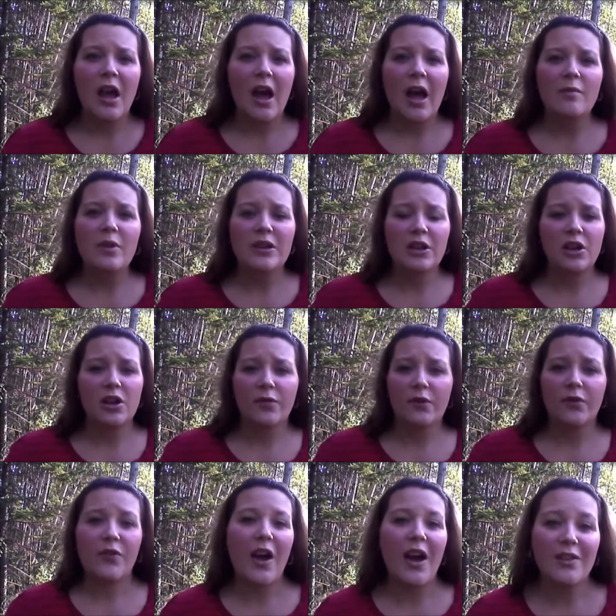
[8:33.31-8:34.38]
I've been here for
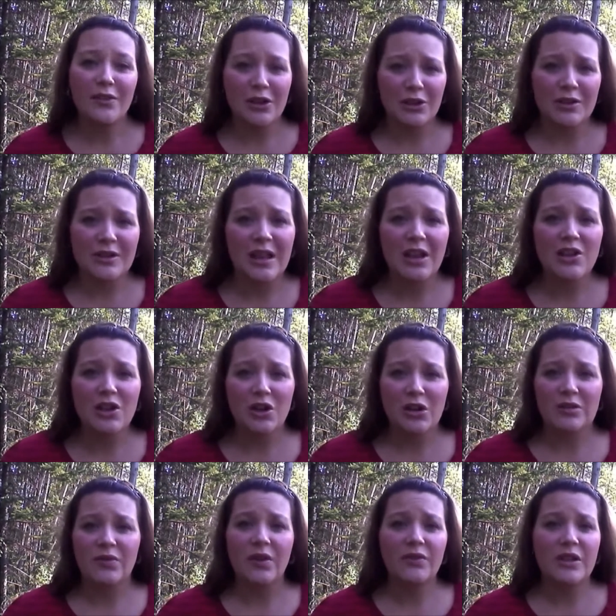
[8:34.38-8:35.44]
5 years, 10
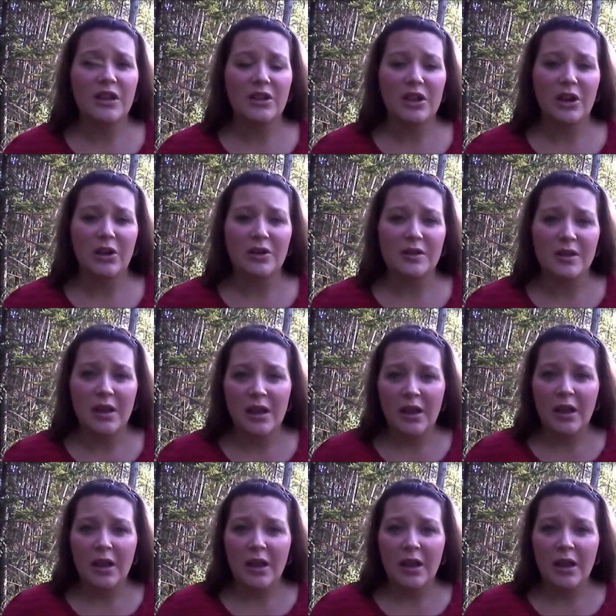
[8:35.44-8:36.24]
years, 15 years,